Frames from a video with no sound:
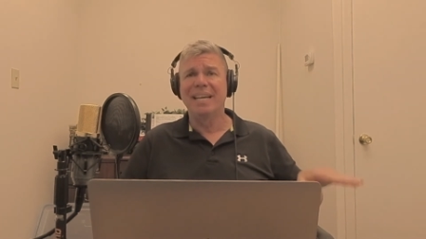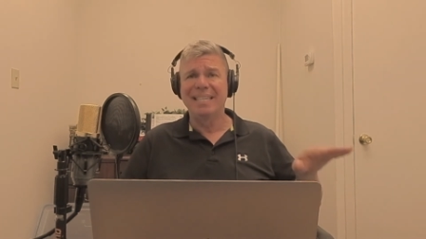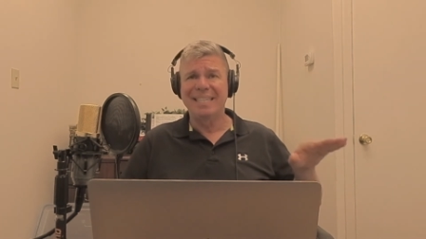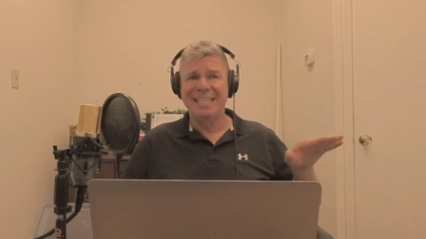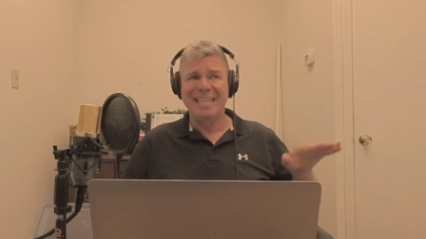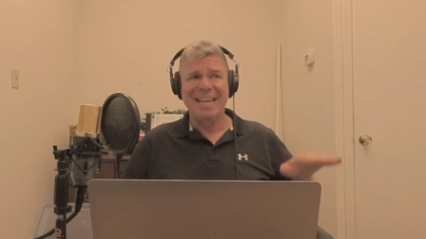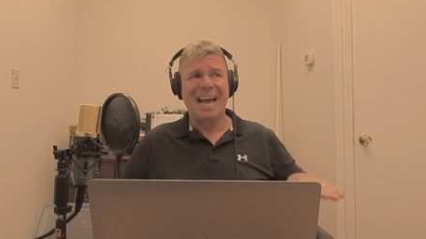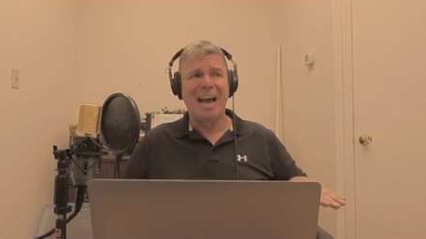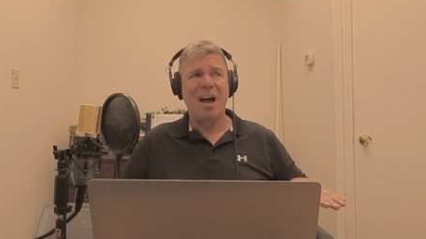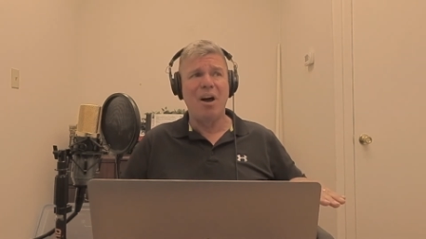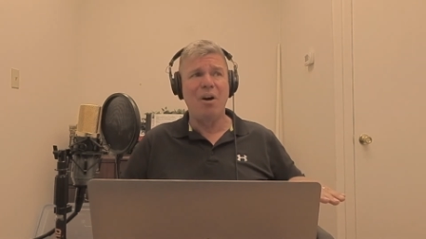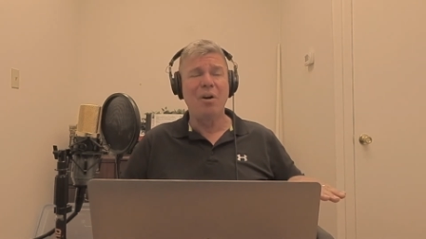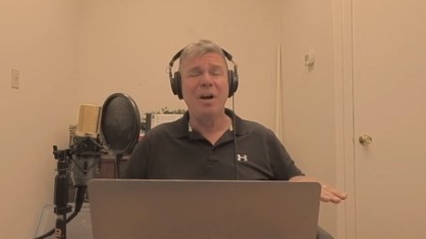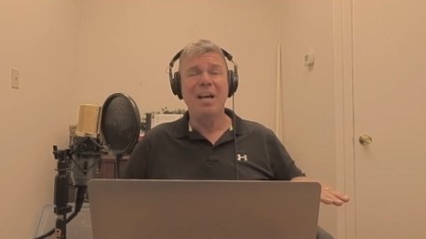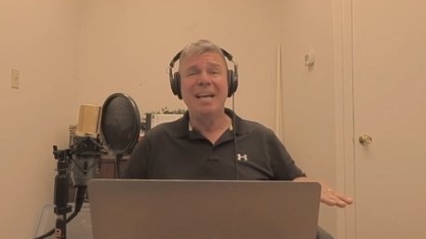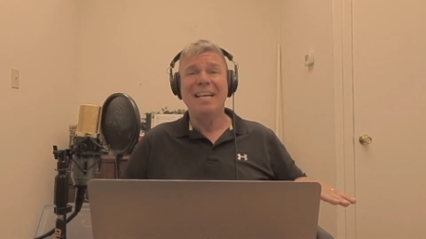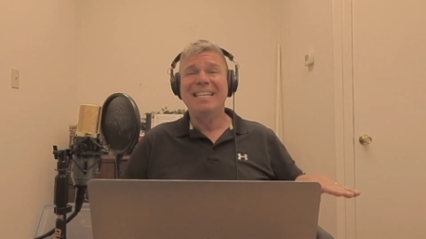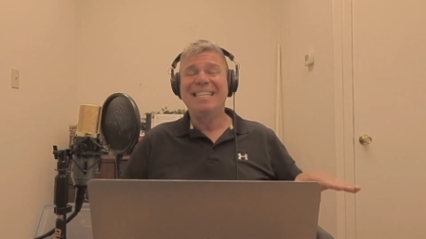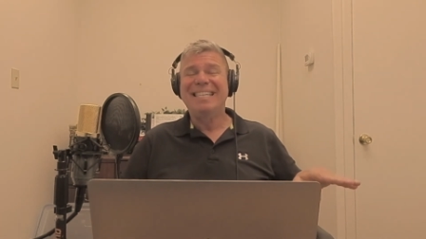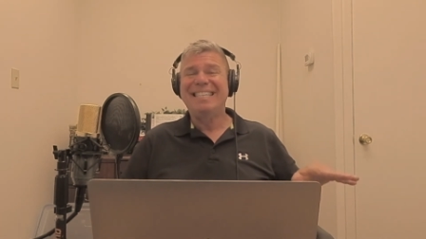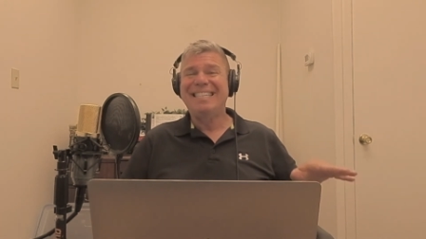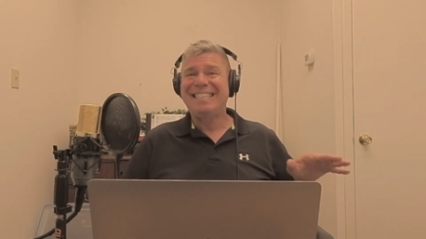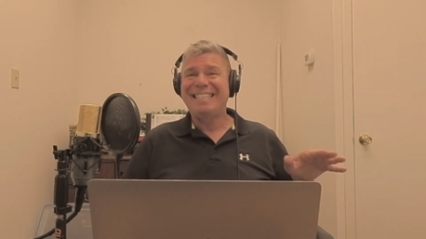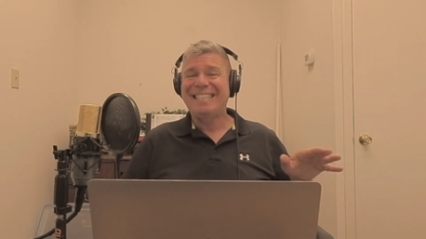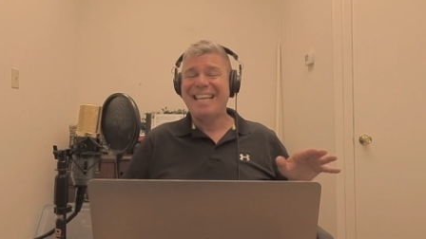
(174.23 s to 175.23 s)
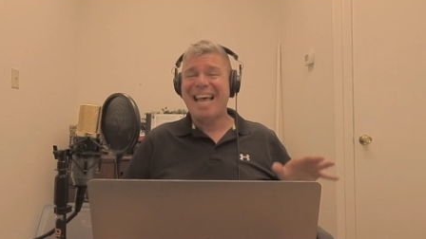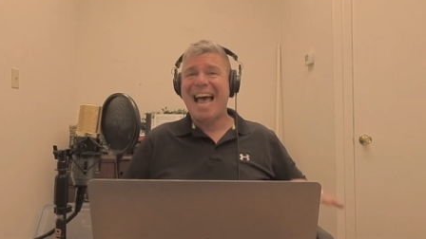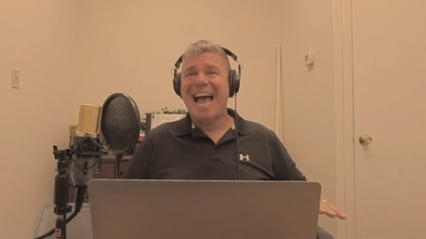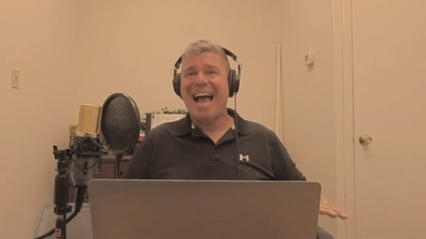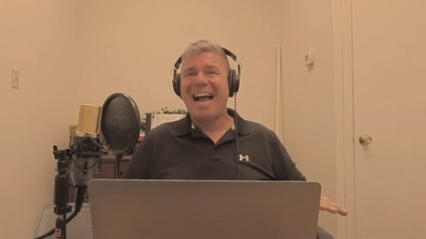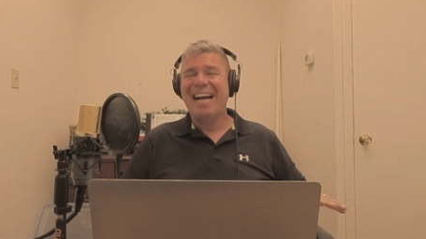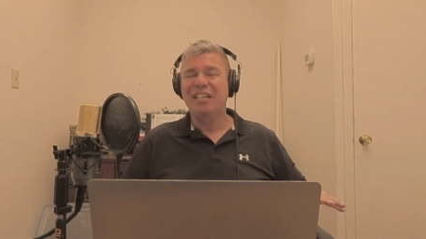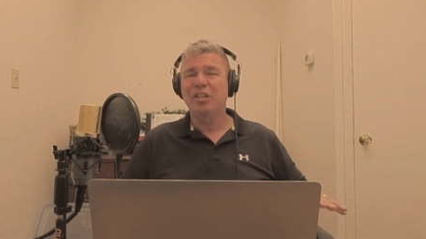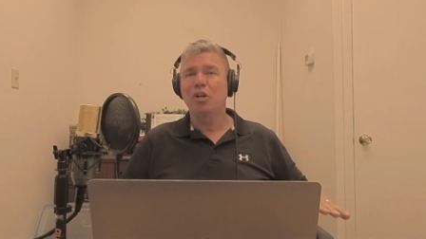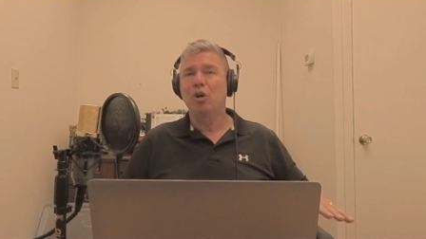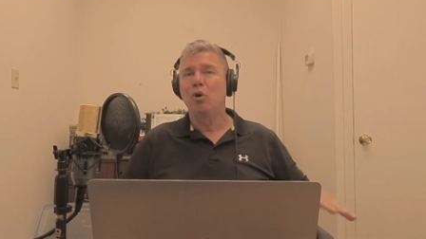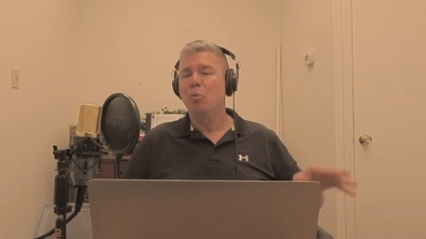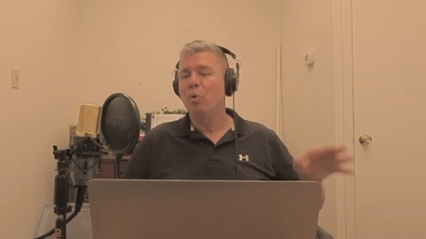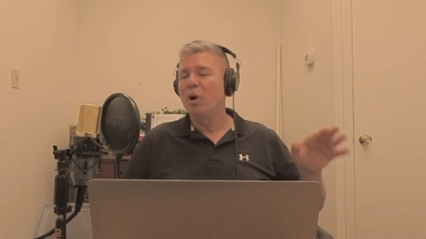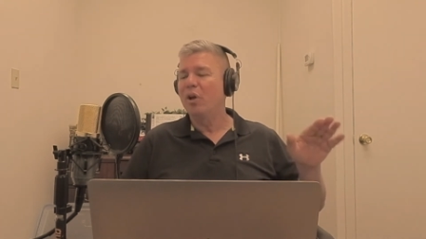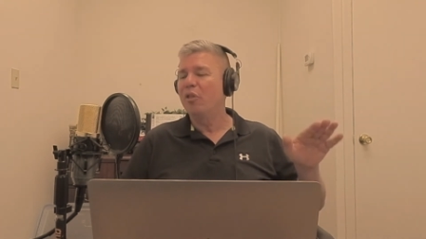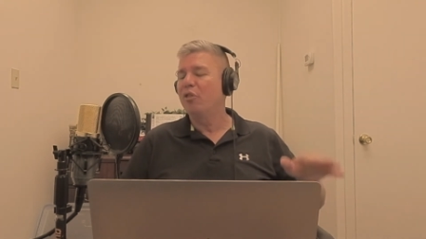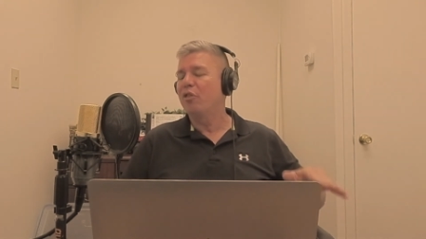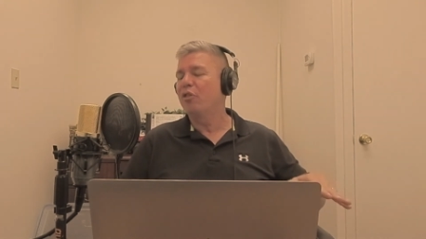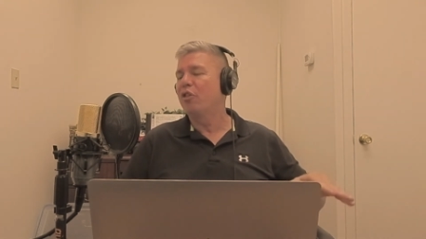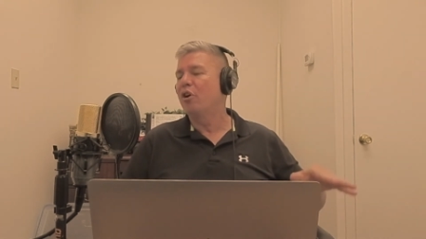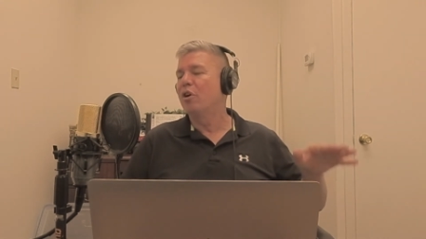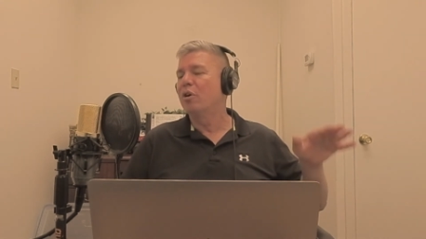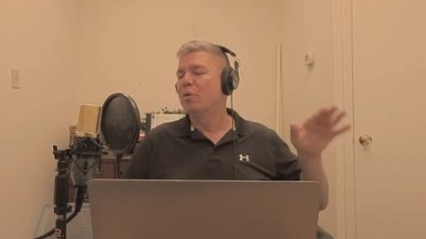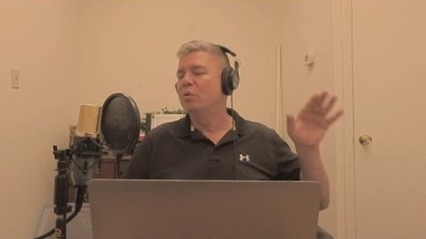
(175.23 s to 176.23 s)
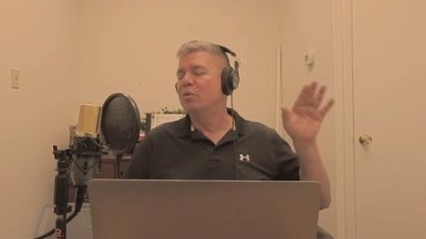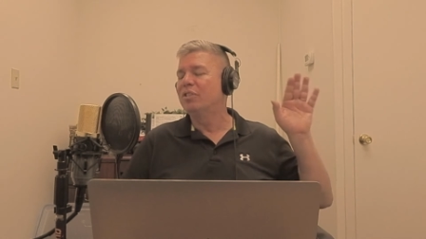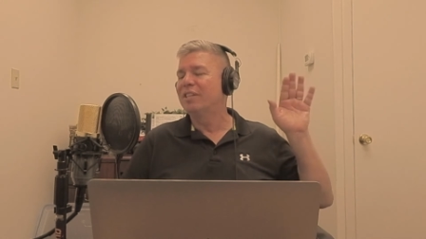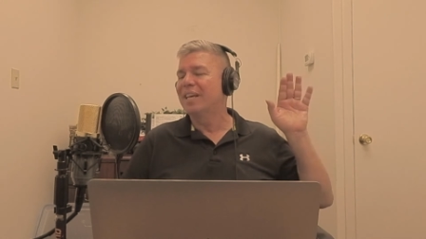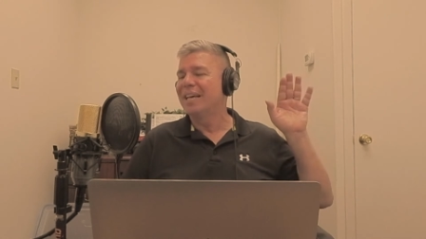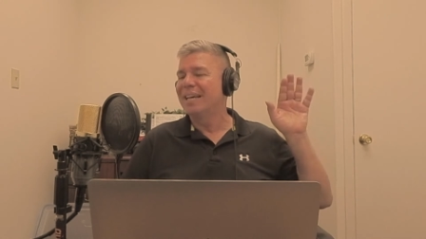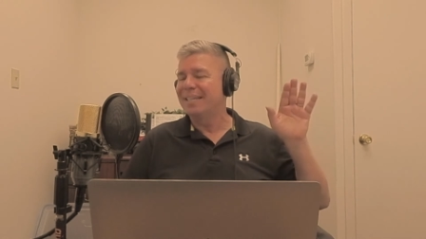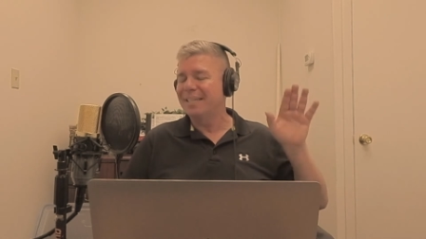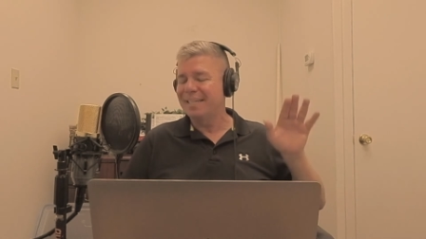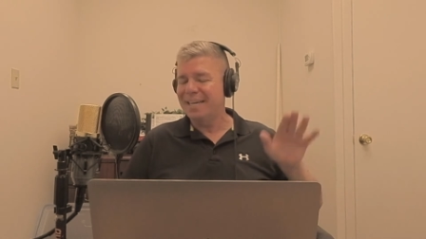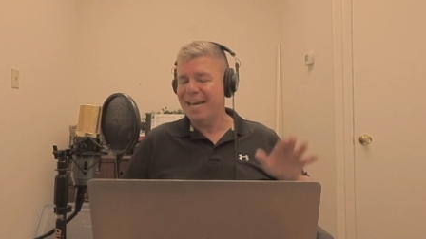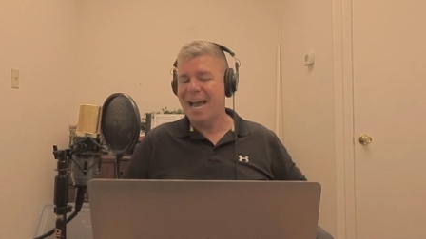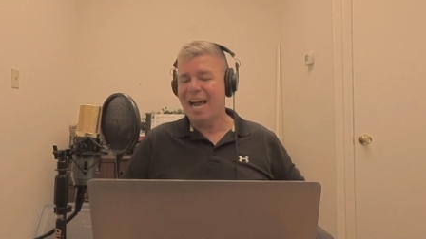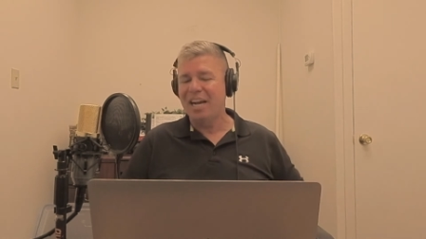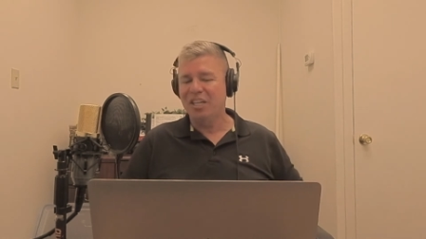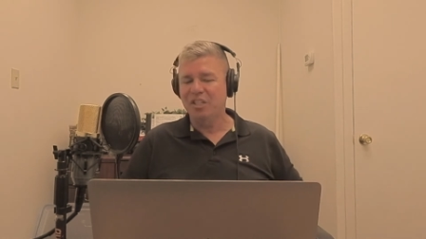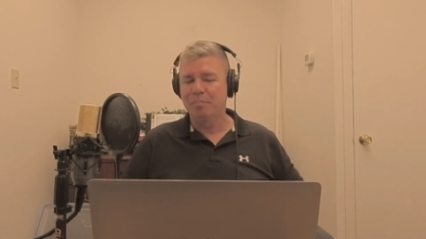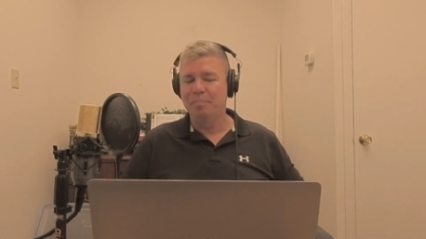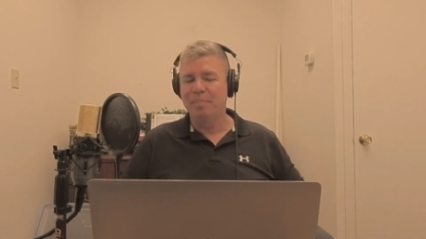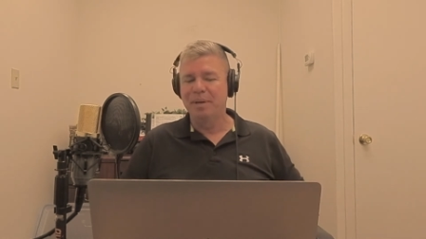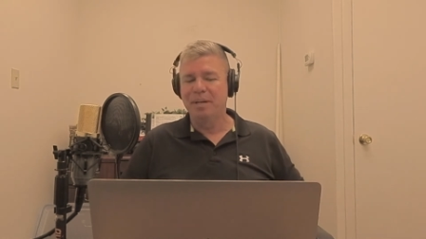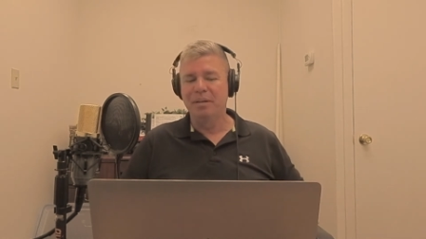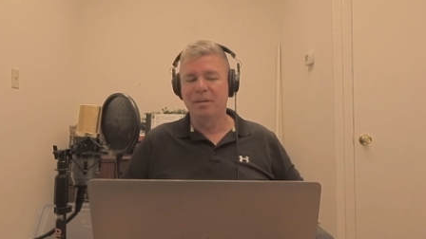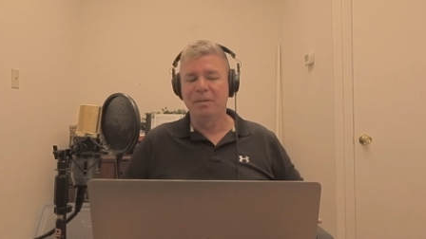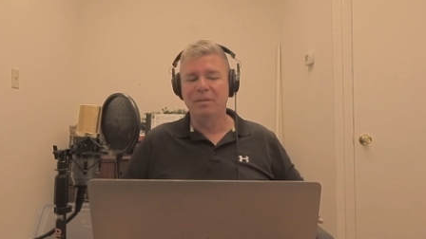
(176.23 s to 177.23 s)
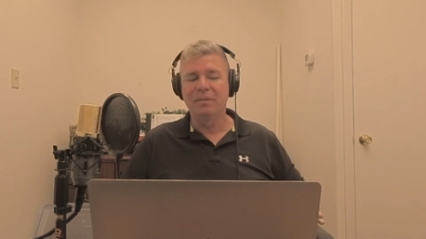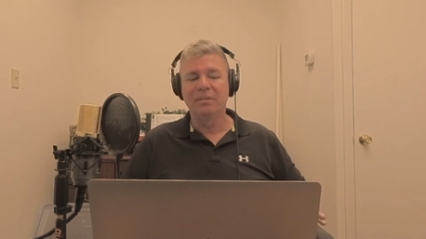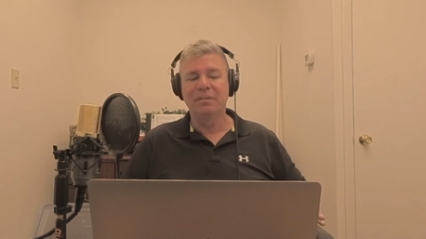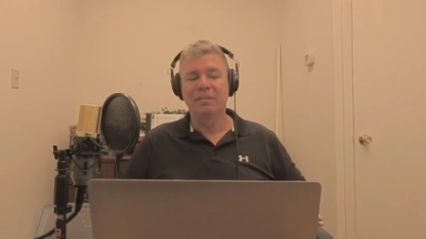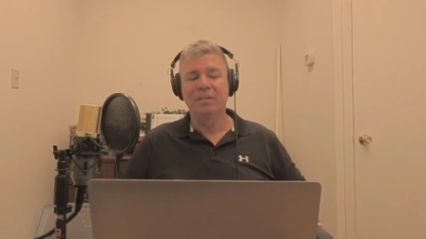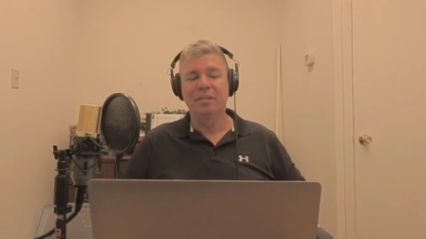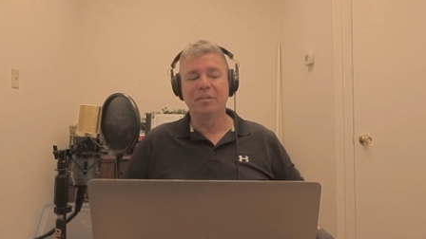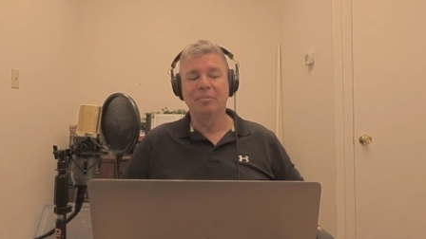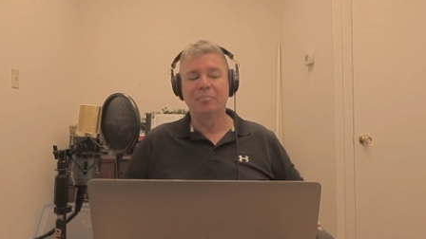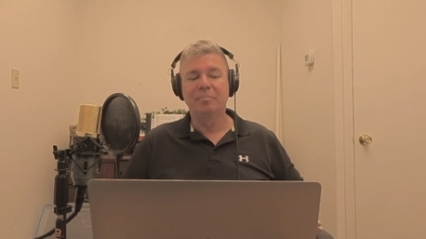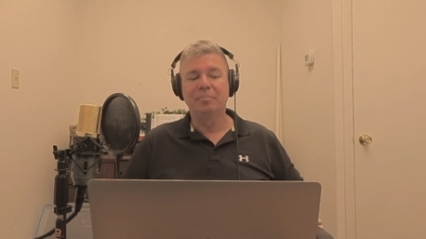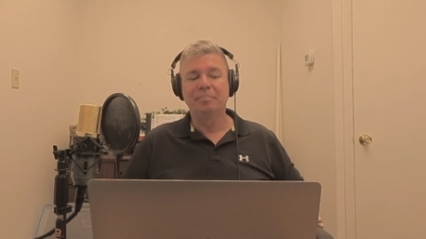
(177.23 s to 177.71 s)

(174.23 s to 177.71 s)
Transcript: is now sacked with those tax bills